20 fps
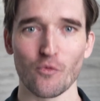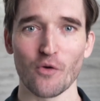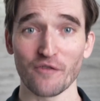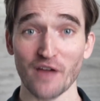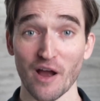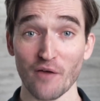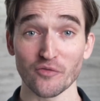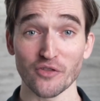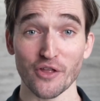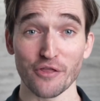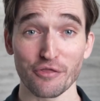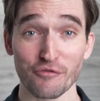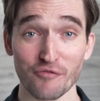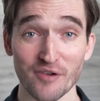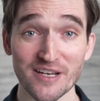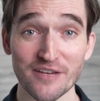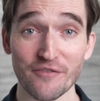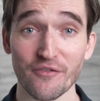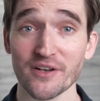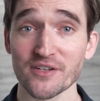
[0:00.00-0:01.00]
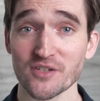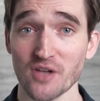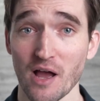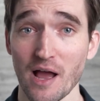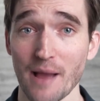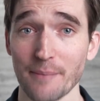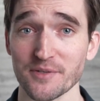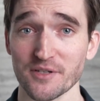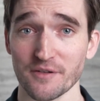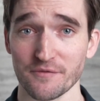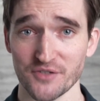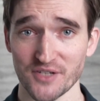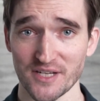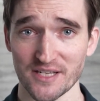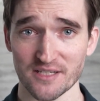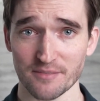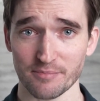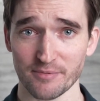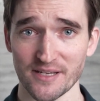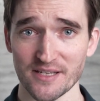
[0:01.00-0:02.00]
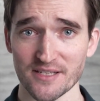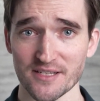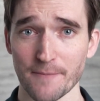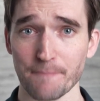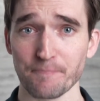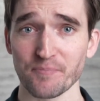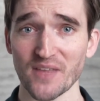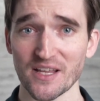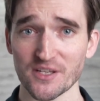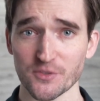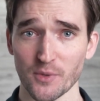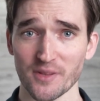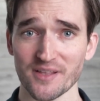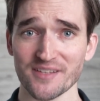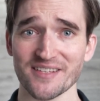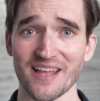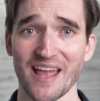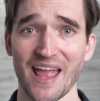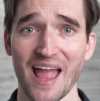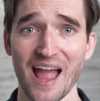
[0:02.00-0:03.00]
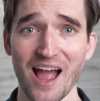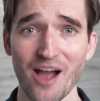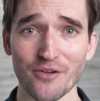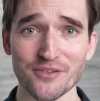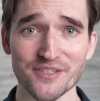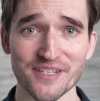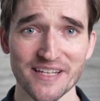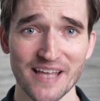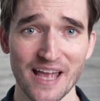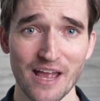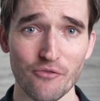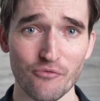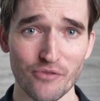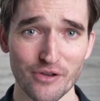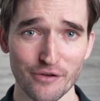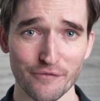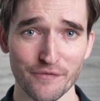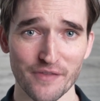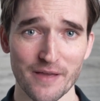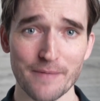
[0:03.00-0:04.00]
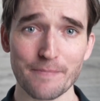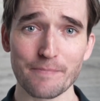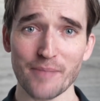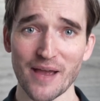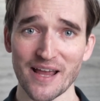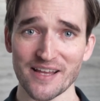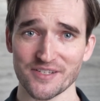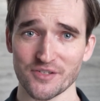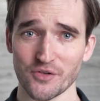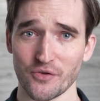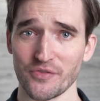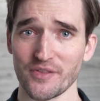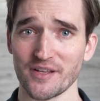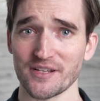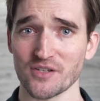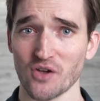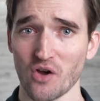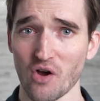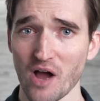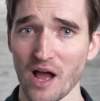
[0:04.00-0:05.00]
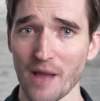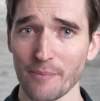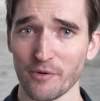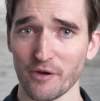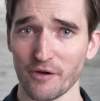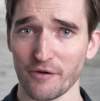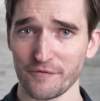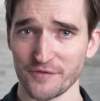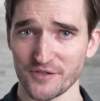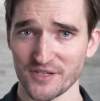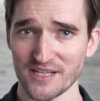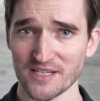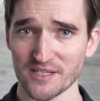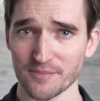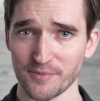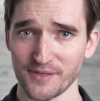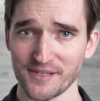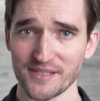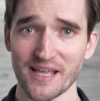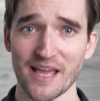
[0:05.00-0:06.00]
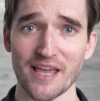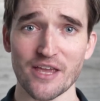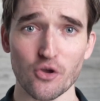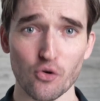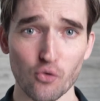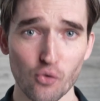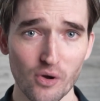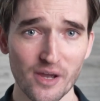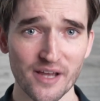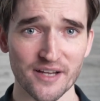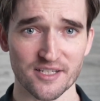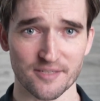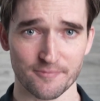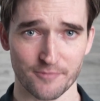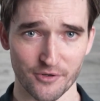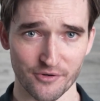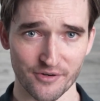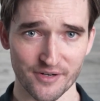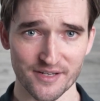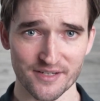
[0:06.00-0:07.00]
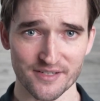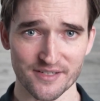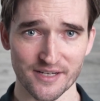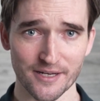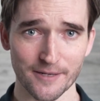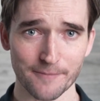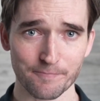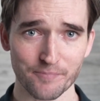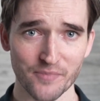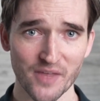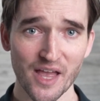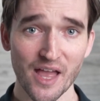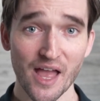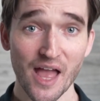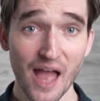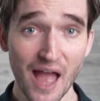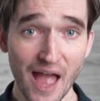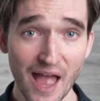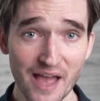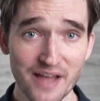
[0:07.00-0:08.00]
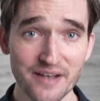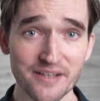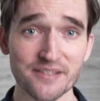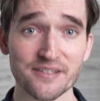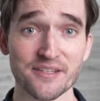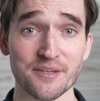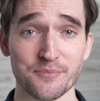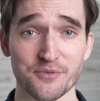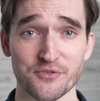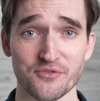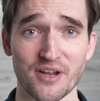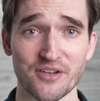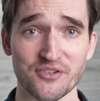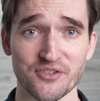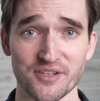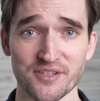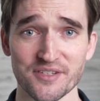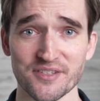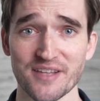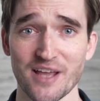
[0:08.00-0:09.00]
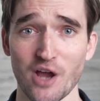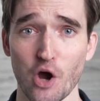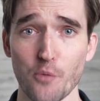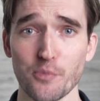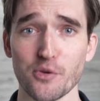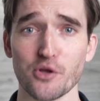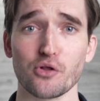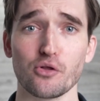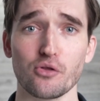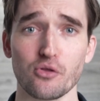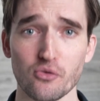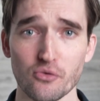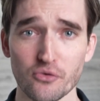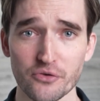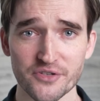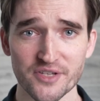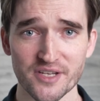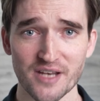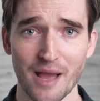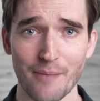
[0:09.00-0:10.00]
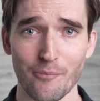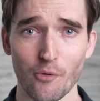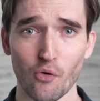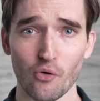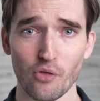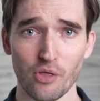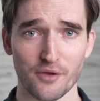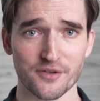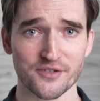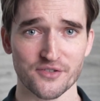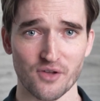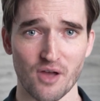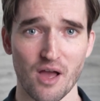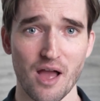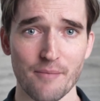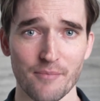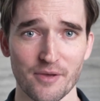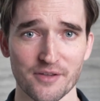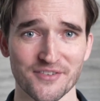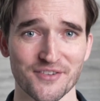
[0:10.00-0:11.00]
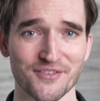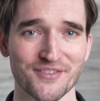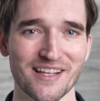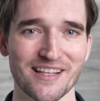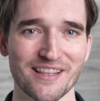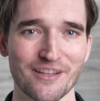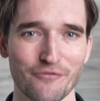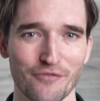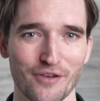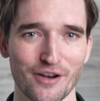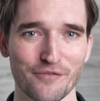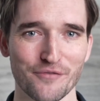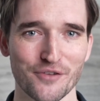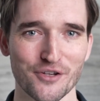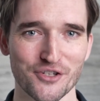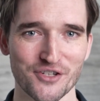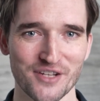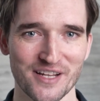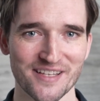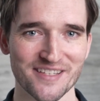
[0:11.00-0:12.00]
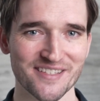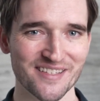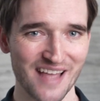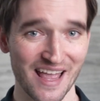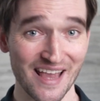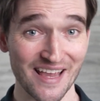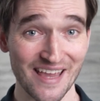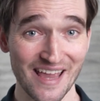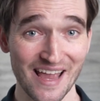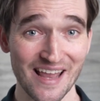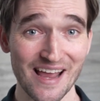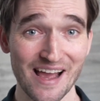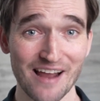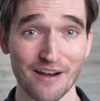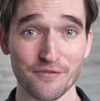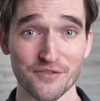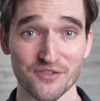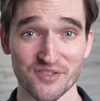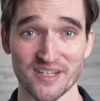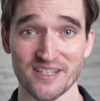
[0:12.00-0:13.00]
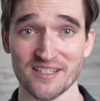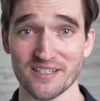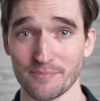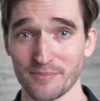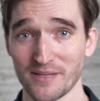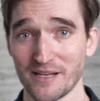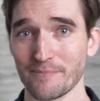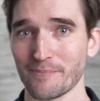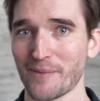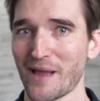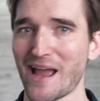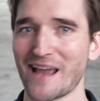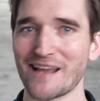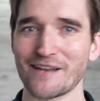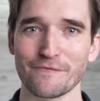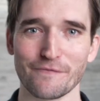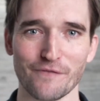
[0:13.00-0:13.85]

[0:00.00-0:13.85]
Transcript: We've covered the 3 different types of shin splints, as well as how to get rid of them based on the type of shin splint that you're experiencing, and some stretches to help you loosen up all those tight muscles in the front of your shins and get out of shin splint pain